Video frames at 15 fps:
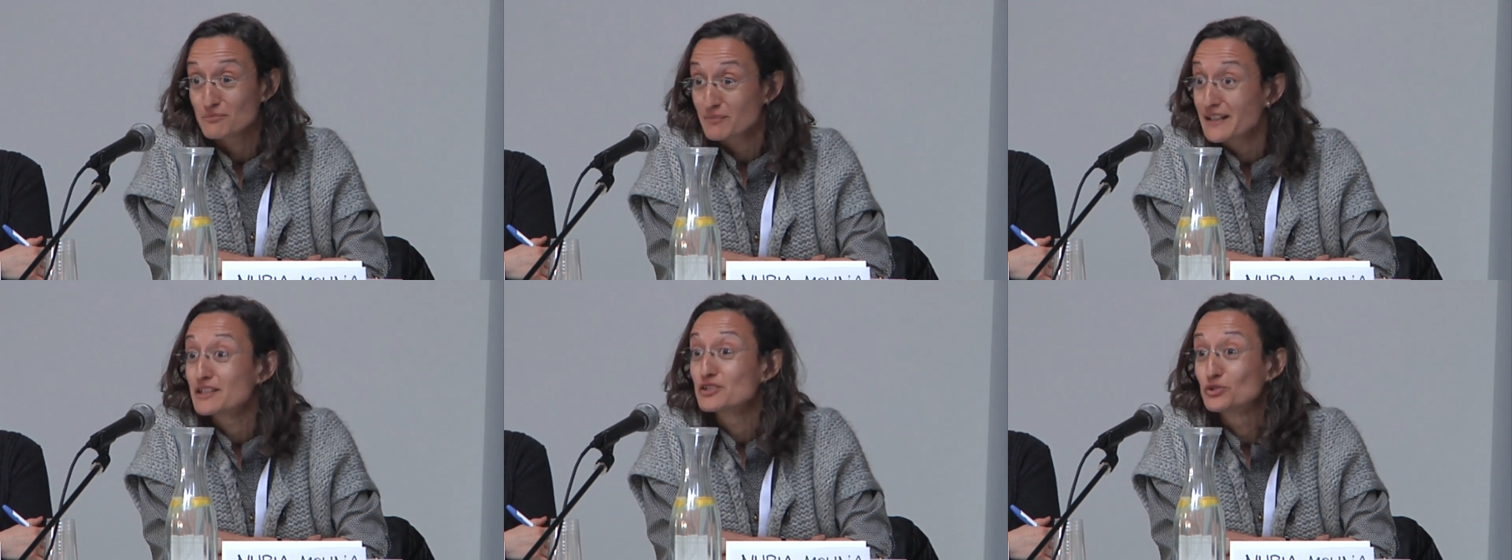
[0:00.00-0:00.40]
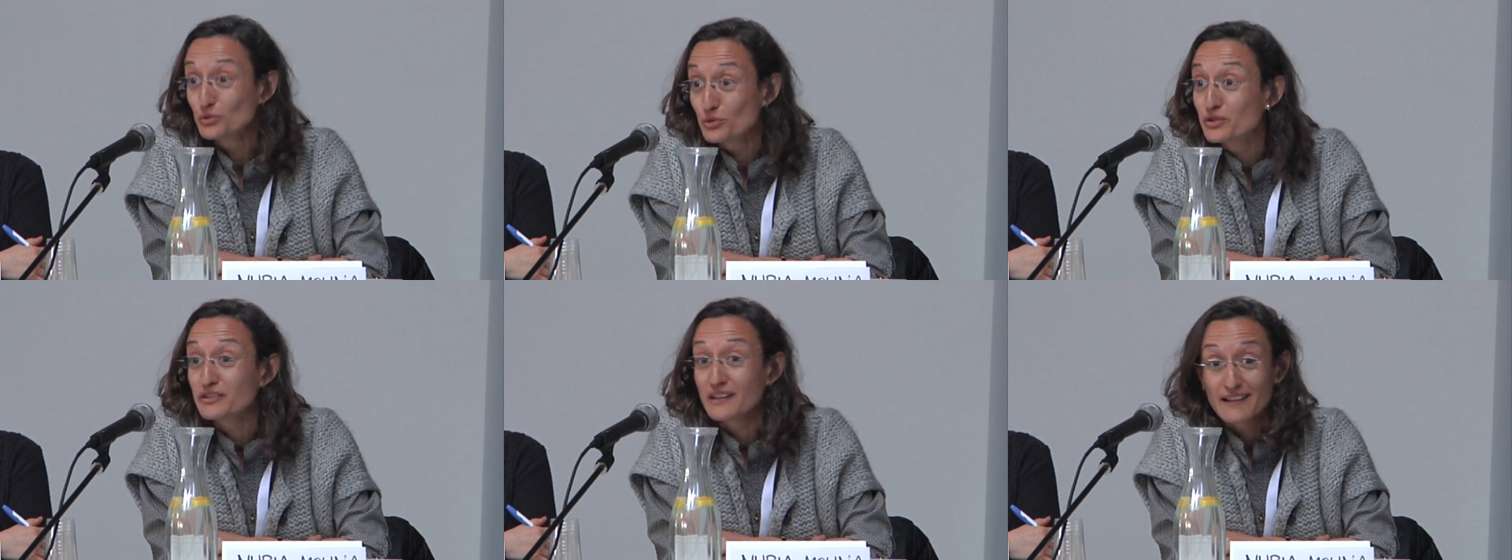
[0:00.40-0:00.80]
but I
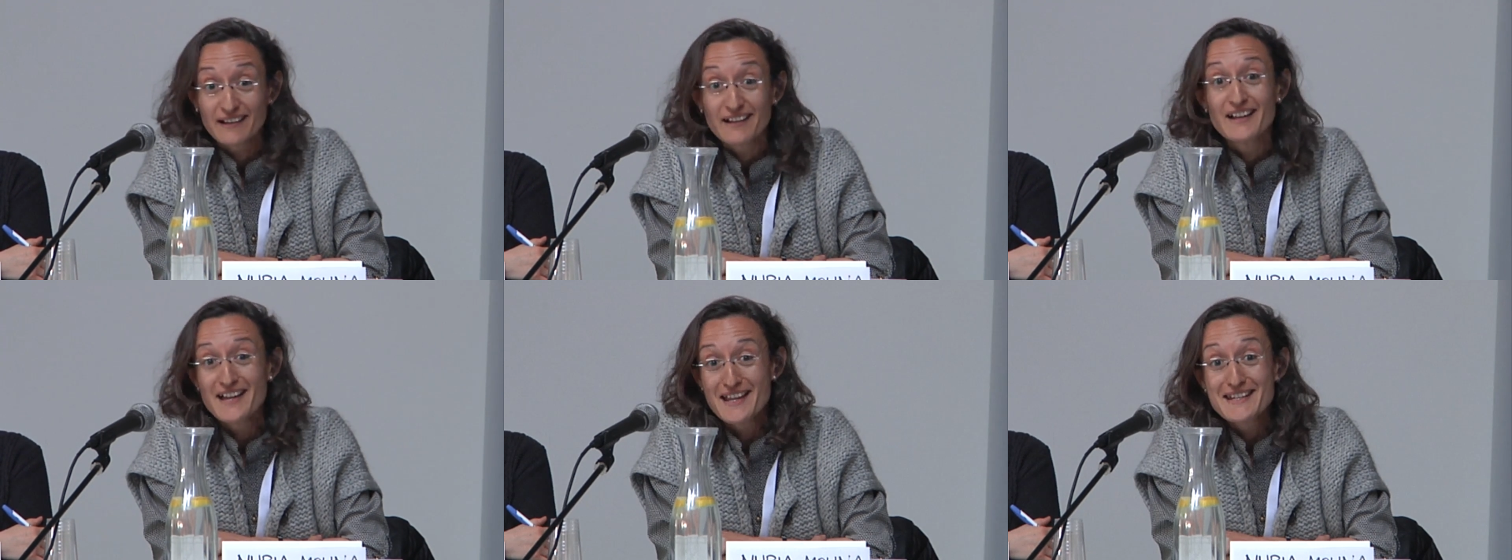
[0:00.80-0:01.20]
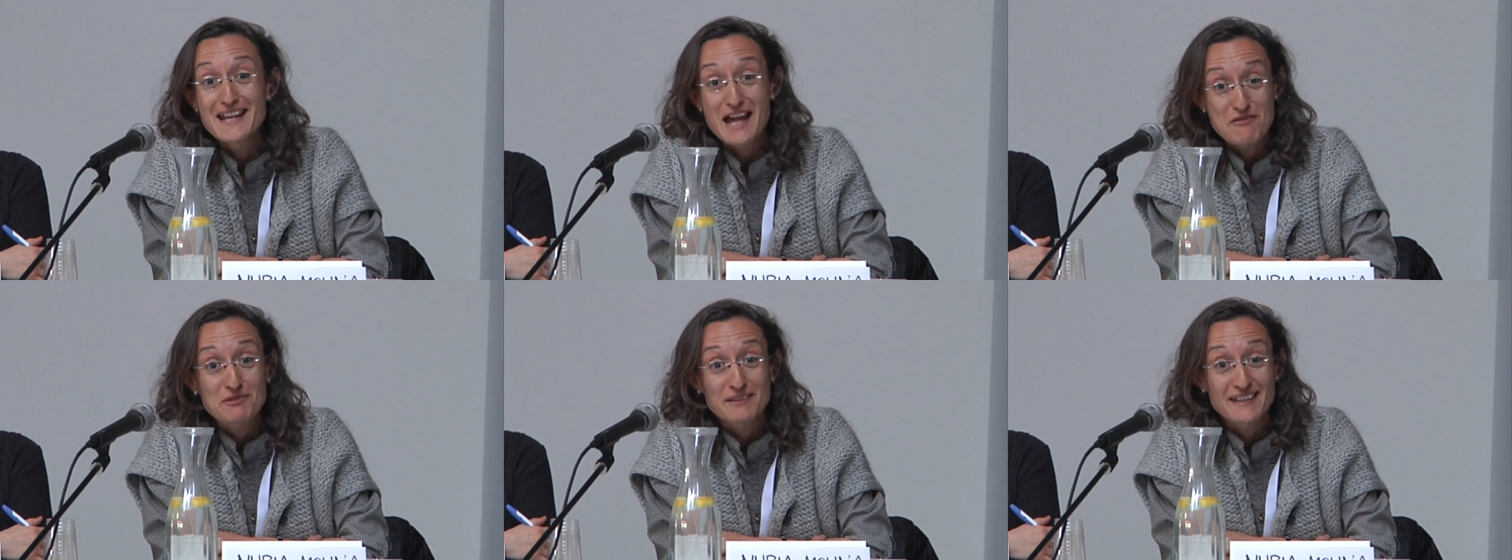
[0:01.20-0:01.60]
do think
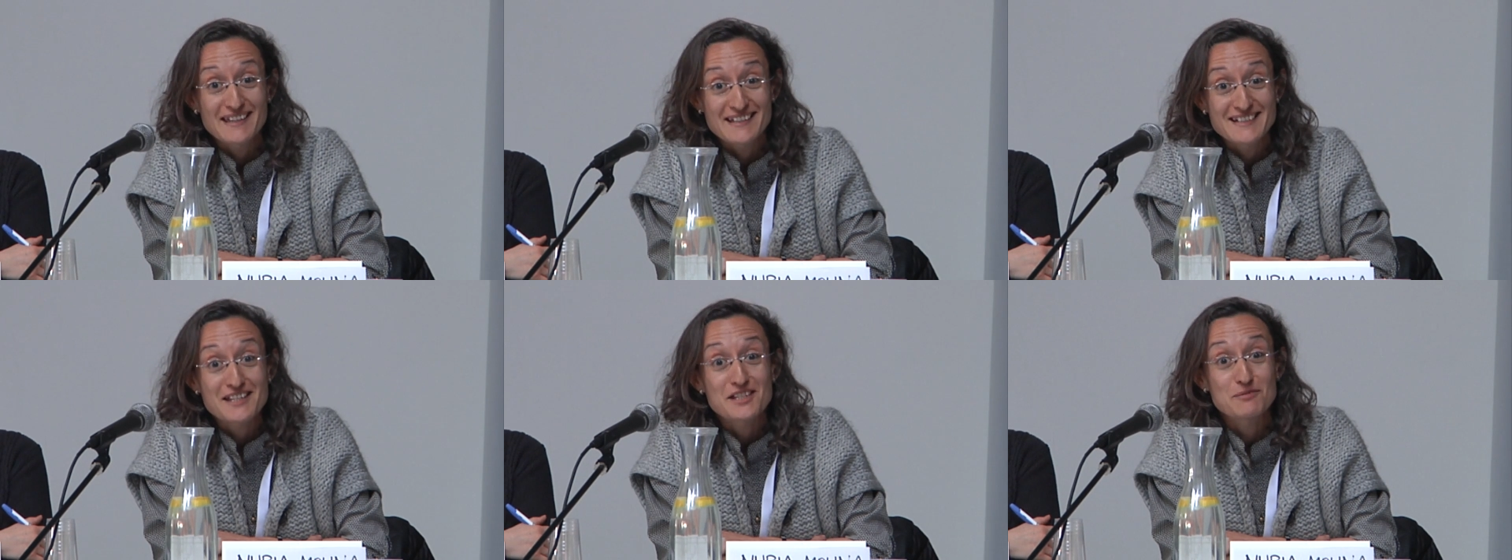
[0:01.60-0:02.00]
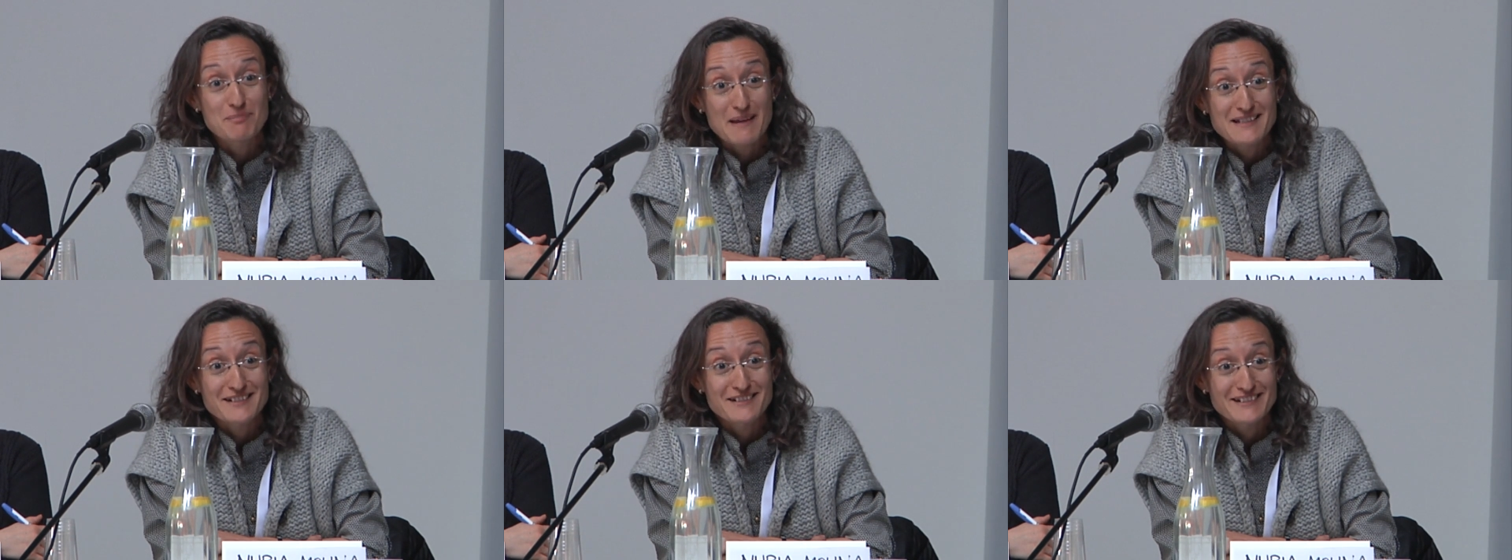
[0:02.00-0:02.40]
nowadays a
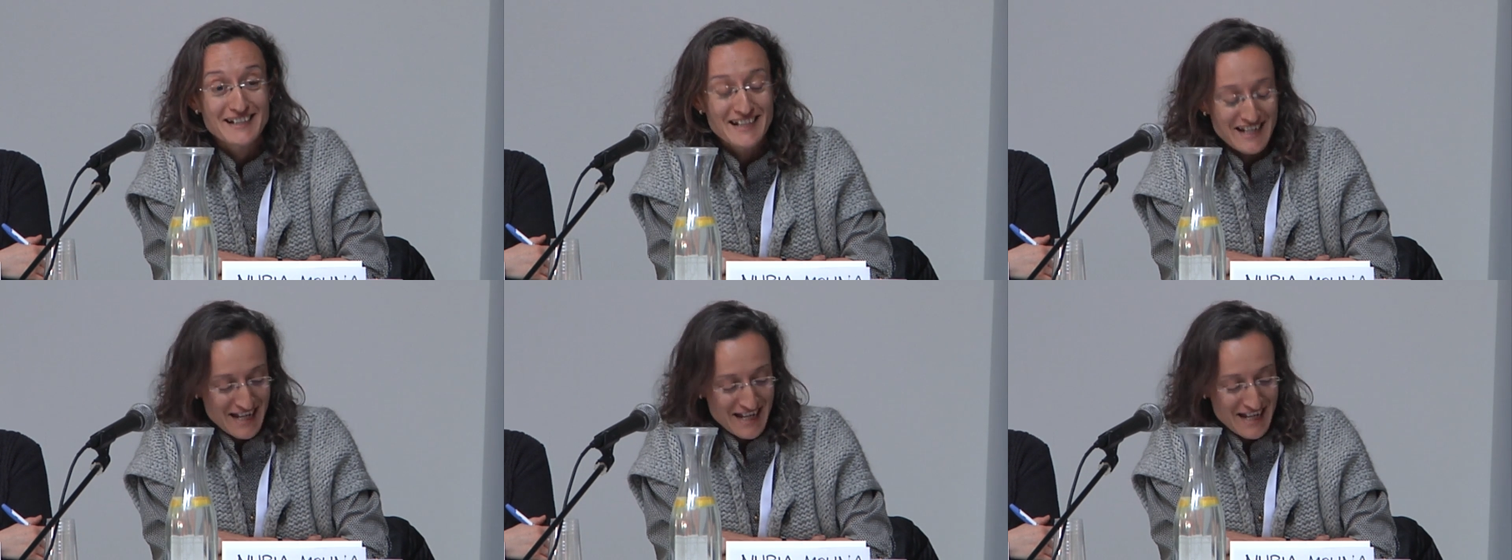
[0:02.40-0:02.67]
specter